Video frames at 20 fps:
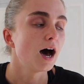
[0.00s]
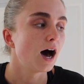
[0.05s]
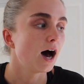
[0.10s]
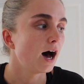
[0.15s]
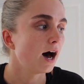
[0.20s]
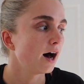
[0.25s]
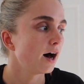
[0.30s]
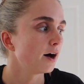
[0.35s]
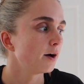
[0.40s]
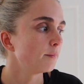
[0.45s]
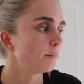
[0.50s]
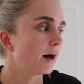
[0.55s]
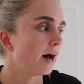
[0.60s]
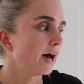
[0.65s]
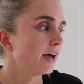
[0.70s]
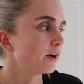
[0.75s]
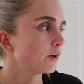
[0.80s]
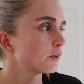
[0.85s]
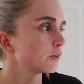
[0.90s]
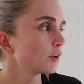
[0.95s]
um,
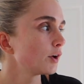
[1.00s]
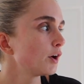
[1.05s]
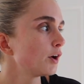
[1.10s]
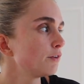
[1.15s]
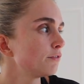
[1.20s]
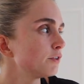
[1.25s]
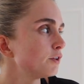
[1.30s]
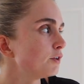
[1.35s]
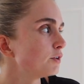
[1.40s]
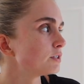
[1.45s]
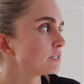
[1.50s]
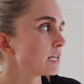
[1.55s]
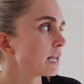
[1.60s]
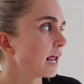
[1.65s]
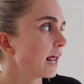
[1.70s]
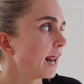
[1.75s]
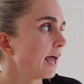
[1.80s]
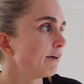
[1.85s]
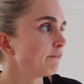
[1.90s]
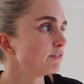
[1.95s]
I don't know if you use it
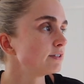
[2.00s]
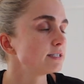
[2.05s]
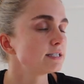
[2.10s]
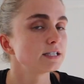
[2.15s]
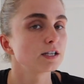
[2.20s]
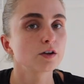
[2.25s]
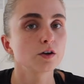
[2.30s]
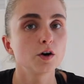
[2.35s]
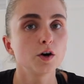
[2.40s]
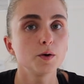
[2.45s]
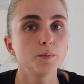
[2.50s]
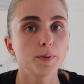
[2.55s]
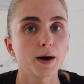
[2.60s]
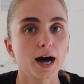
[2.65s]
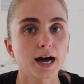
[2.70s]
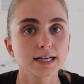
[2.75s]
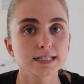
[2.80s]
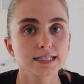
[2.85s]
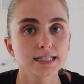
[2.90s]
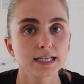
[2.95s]
at every single
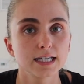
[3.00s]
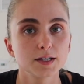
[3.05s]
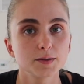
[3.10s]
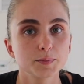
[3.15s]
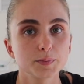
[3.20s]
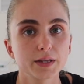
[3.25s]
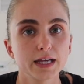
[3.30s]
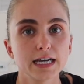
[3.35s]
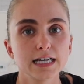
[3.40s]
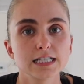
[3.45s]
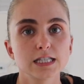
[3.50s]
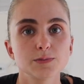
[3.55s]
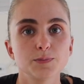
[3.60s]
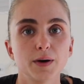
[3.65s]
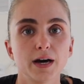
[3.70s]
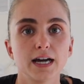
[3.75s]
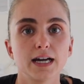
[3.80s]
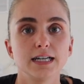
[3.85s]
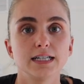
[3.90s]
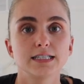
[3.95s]
boxing place,
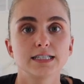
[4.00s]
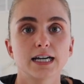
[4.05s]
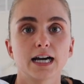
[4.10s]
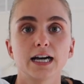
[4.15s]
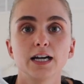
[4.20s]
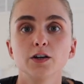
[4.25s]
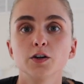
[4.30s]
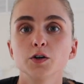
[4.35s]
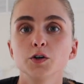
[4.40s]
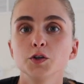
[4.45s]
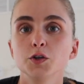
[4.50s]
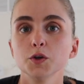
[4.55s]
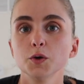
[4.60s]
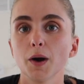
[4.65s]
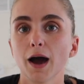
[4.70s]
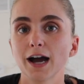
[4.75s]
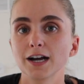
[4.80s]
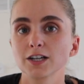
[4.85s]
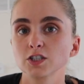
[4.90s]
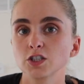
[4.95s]
but Title,
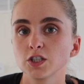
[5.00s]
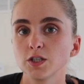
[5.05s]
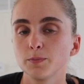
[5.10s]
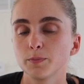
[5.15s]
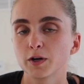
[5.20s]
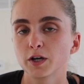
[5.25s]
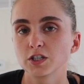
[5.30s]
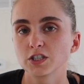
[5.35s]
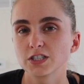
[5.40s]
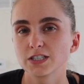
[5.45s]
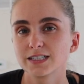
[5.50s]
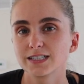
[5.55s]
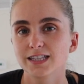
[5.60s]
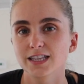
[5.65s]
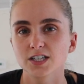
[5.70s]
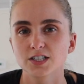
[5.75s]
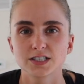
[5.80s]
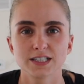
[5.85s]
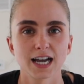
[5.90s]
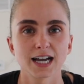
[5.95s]
you actually purchase
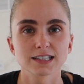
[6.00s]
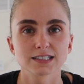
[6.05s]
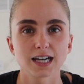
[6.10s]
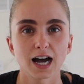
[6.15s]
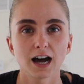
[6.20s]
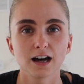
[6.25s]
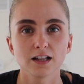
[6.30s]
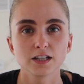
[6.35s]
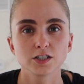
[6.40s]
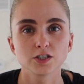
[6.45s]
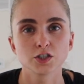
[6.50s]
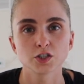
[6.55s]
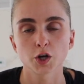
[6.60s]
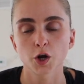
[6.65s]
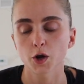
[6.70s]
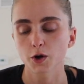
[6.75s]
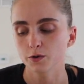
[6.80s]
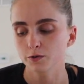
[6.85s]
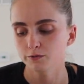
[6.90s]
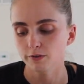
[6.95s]
their $10
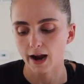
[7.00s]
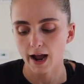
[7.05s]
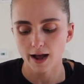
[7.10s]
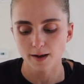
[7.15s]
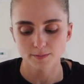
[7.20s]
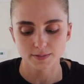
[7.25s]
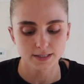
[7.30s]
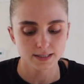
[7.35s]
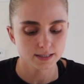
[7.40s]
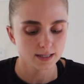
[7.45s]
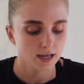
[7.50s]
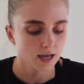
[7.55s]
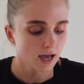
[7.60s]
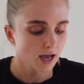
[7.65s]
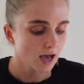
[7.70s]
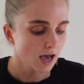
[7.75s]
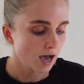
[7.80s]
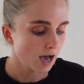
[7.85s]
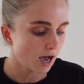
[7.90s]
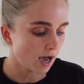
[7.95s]
your own wraps.
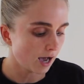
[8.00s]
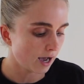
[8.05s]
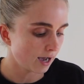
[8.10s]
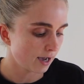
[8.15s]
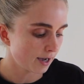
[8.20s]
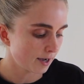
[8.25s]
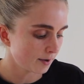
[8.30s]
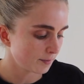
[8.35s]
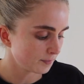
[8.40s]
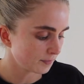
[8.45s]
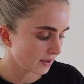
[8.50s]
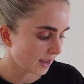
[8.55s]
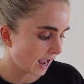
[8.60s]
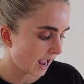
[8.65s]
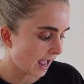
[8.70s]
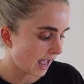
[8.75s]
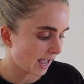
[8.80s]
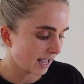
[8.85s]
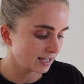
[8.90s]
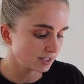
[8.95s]
Um,
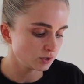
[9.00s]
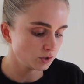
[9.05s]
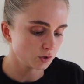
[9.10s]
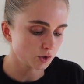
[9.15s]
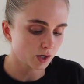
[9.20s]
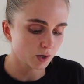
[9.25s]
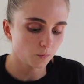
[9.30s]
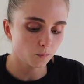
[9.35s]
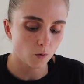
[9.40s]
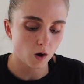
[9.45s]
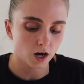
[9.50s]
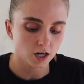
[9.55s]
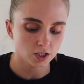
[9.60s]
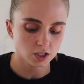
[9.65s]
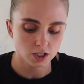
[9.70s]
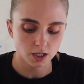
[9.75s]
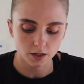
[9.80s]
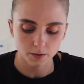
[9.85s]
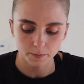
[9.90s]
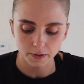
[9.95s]
and you can
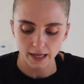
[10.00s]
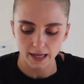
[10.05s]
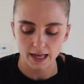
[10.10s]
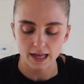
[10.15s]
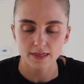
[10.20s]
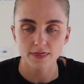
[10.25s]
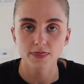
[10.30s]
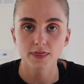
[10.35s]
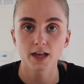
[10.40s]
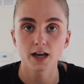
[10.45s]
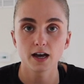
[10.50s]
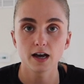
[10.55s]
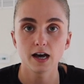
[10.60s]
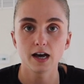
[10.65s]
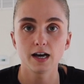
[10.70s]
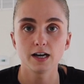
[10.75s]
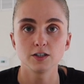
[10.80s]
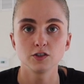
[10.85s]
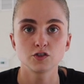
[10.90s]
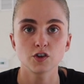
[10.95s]
wash them in
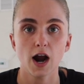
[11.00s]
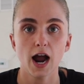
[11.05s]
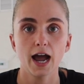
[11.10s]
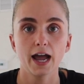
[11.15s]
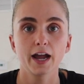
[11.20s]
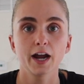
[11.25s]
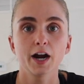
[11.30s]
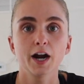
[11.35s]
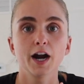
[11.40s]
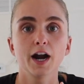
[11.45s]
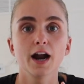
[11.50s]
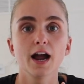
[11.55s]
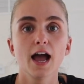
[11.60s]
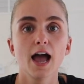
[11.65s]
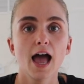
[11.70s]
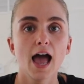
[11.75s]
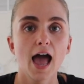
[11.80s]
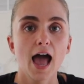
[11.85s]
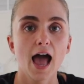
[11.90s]
the dryer